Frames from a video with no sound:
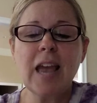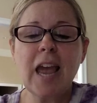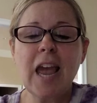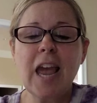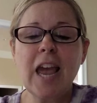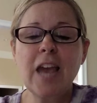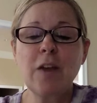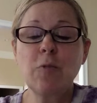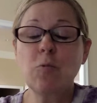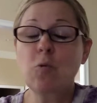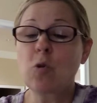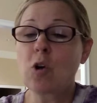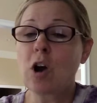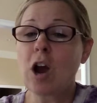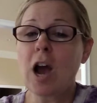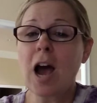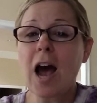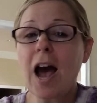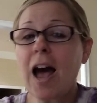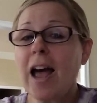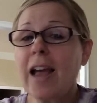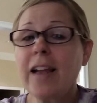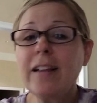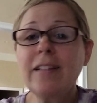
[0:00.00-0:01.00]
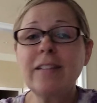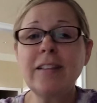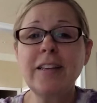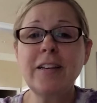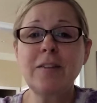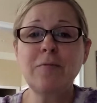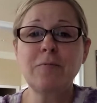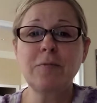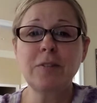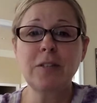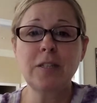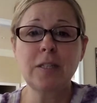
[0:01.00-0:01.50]
and were
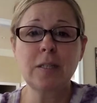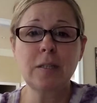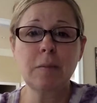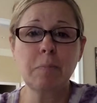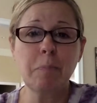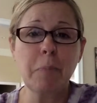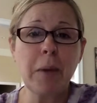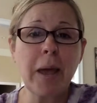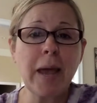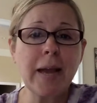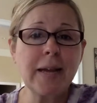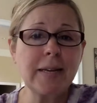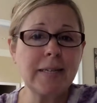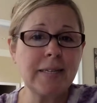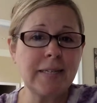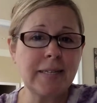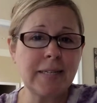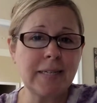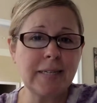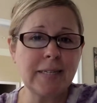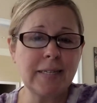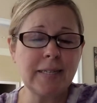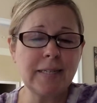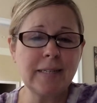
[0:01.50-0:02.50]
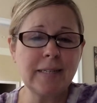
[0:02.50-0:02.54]
highly respected.